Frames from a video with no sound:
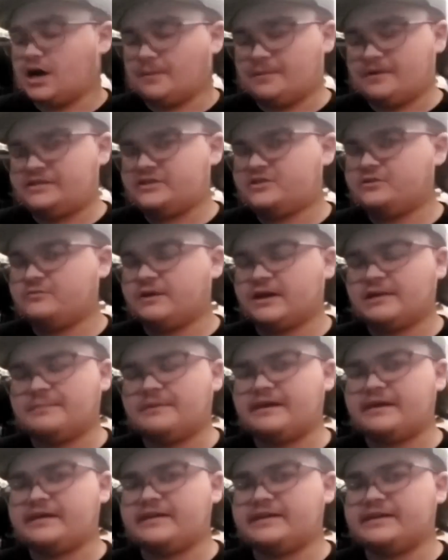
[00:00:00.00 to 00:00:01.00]
But I do
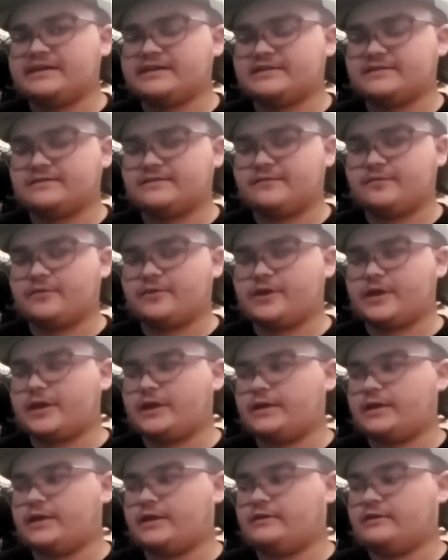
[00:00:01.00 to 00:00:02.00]
recommend getting this on
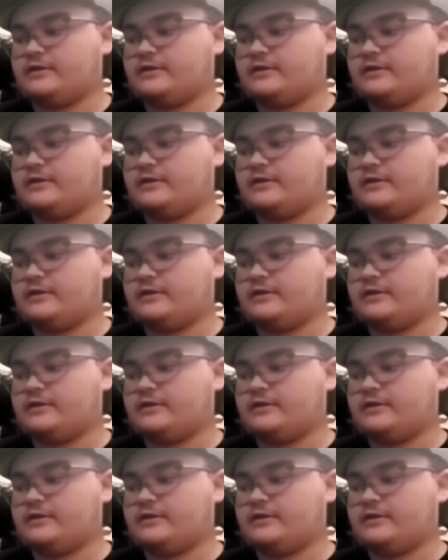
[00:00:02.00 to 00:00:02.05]
4K